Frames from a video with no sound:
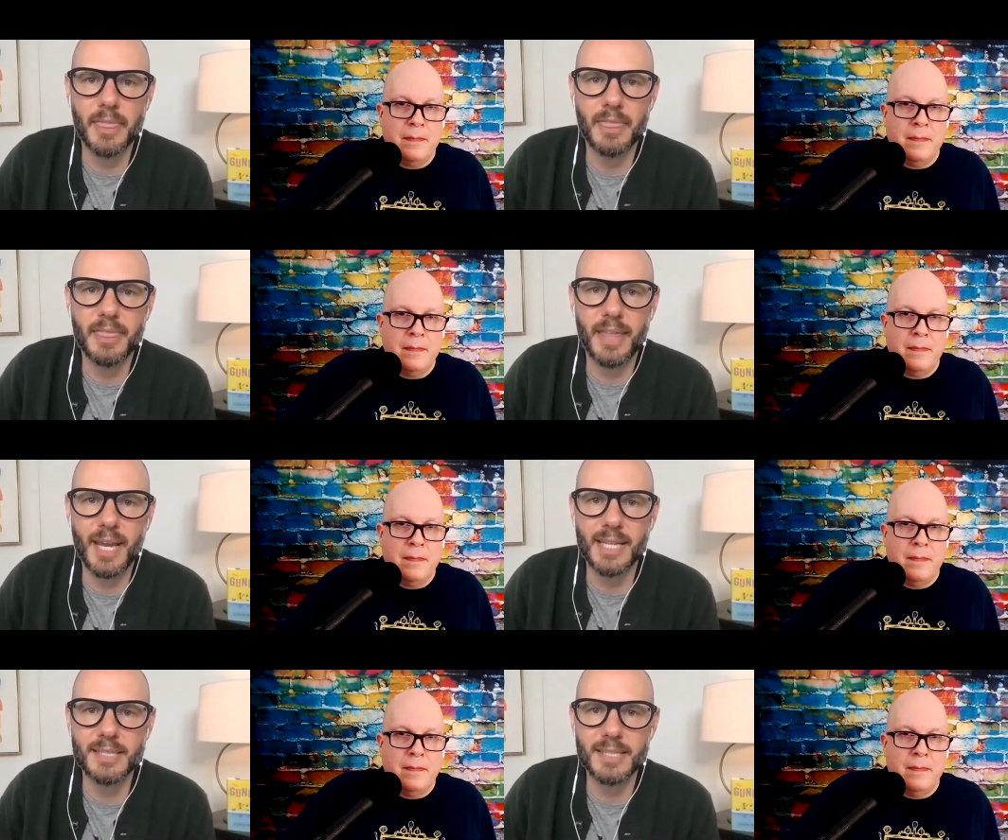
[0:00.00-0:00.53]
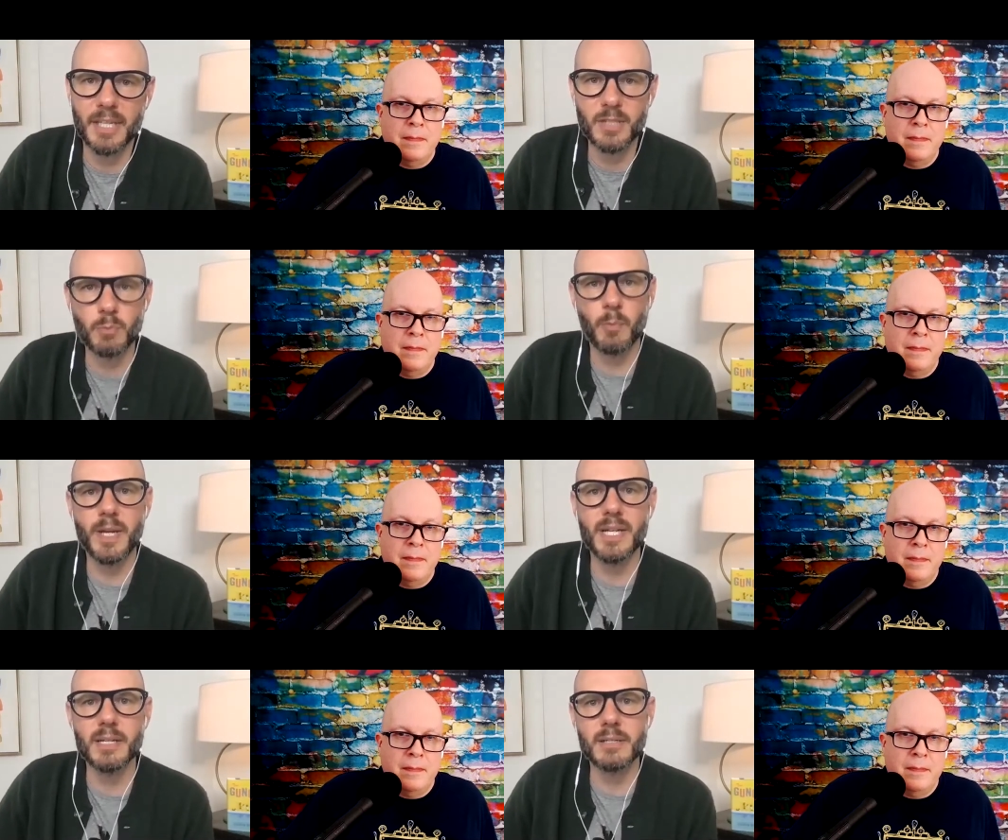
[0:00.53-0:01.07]
Speaker 1: that
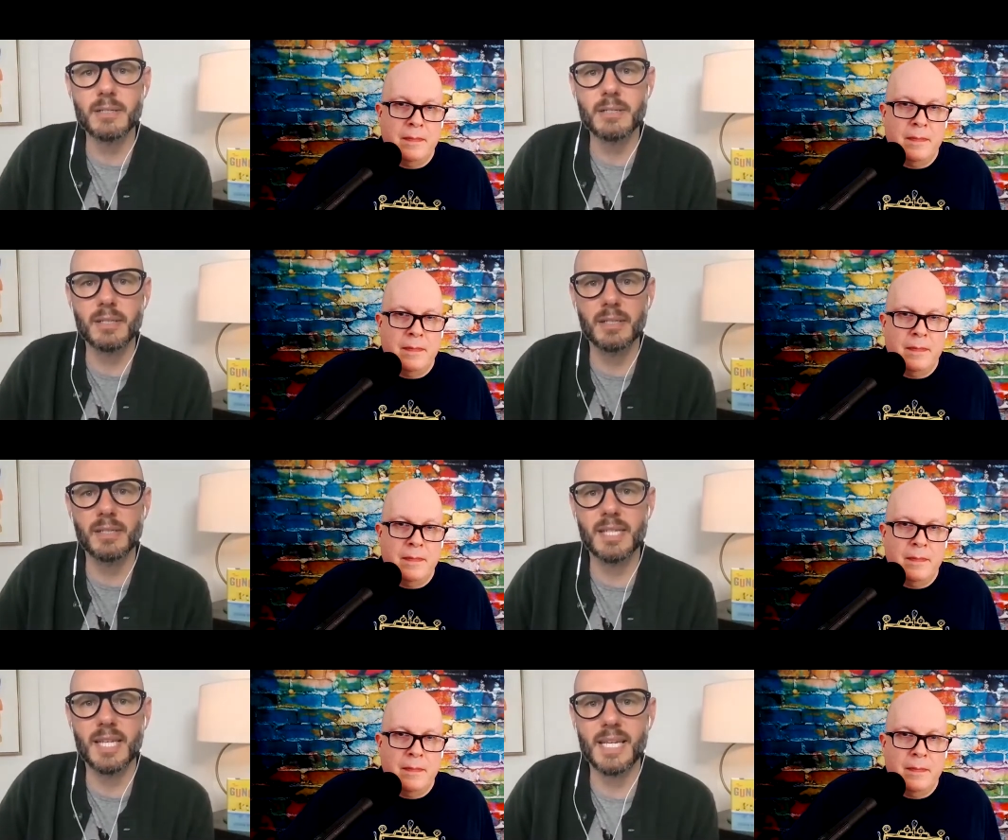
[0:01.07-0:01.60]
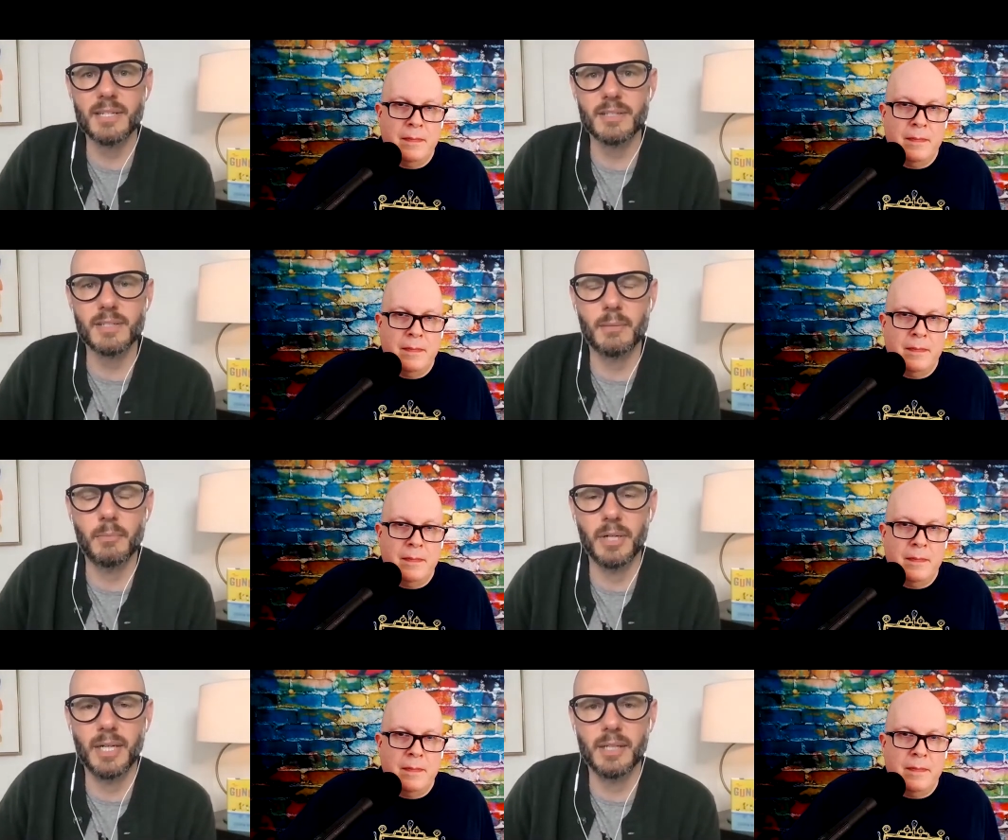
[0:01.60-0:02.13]
it's weird to hear
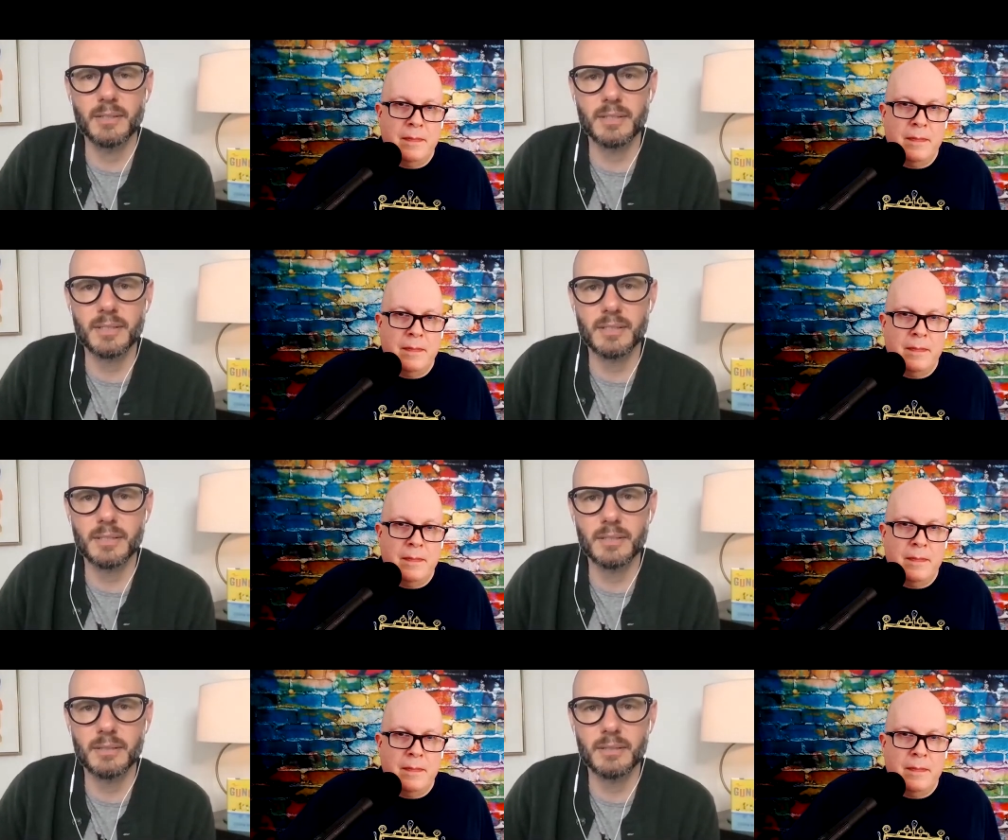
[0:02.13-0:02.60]
someone else